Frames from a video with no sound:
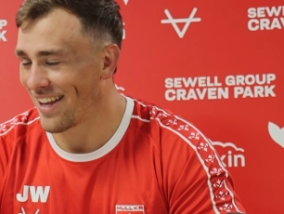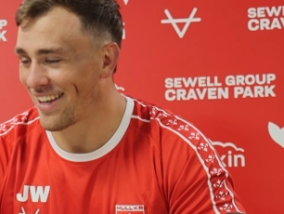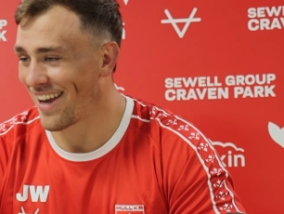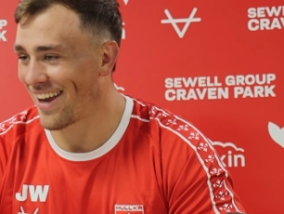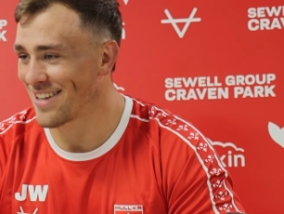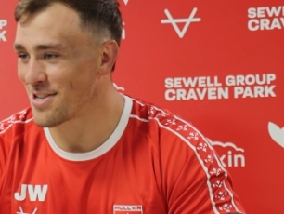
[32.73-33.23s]

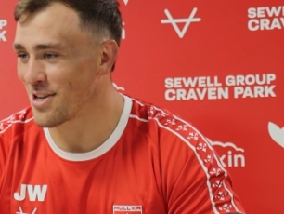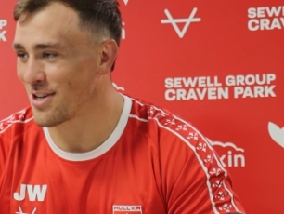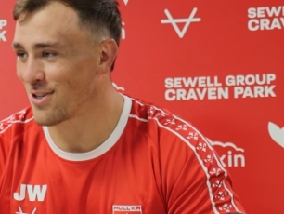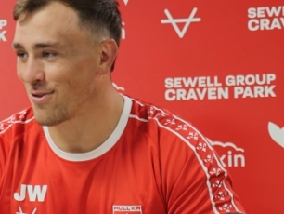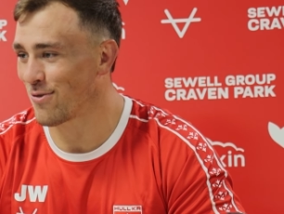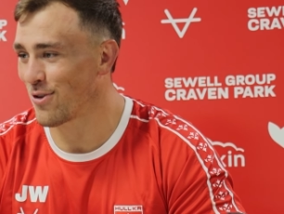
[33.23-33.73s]

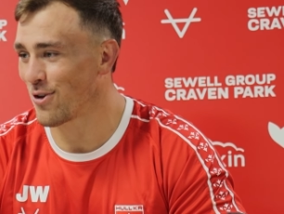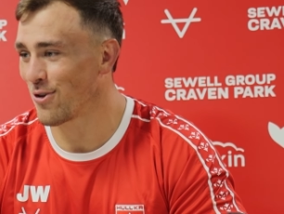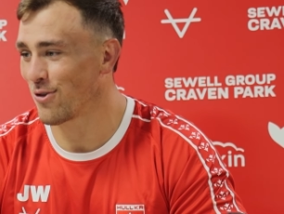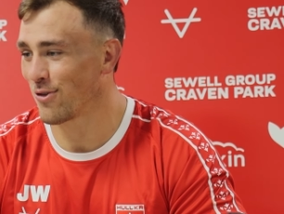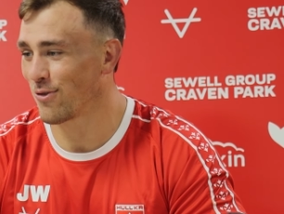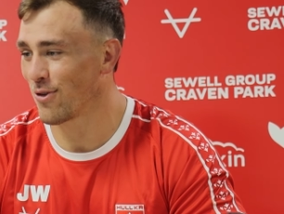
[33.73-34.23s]
it's a
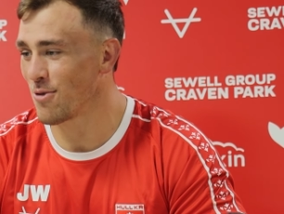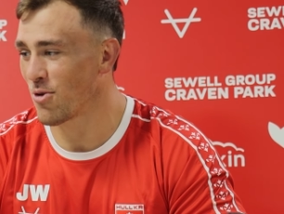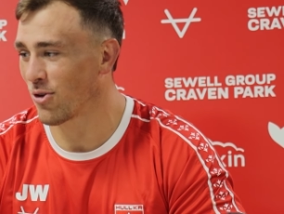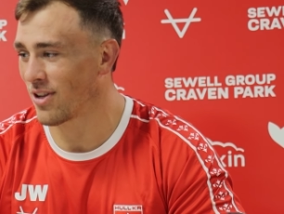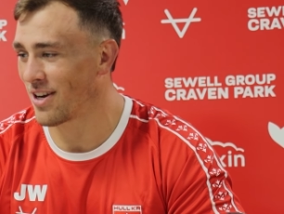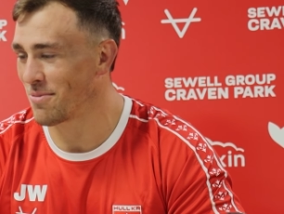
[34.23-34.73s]
few
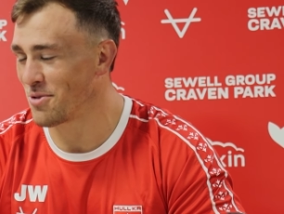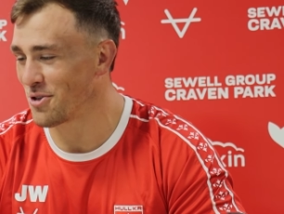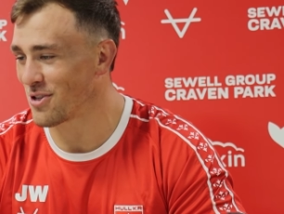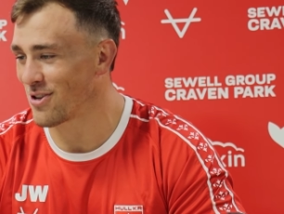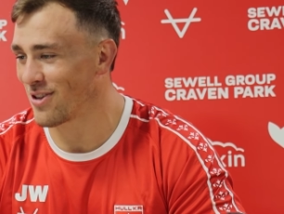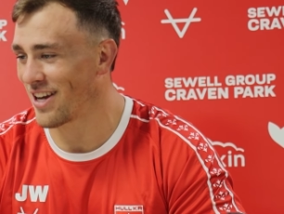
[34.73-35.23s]
more than I'm
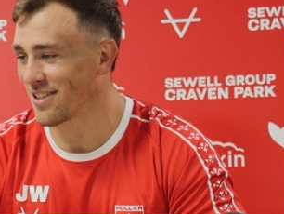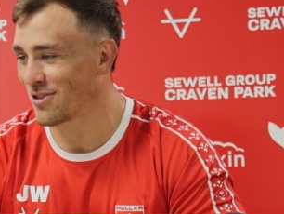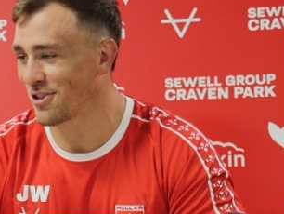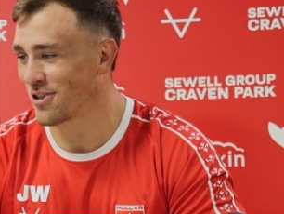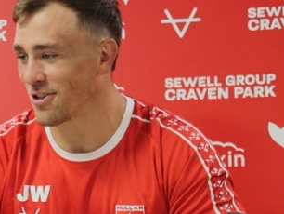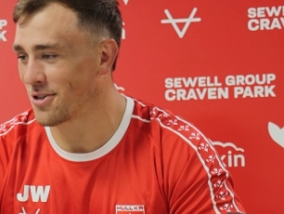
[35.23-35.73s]
used to. That's
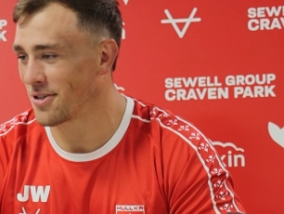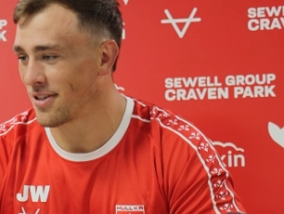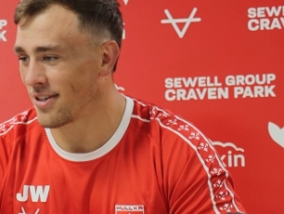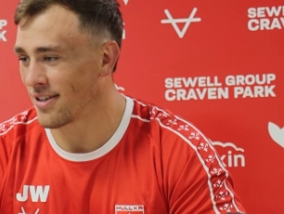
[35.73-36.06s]
for sure.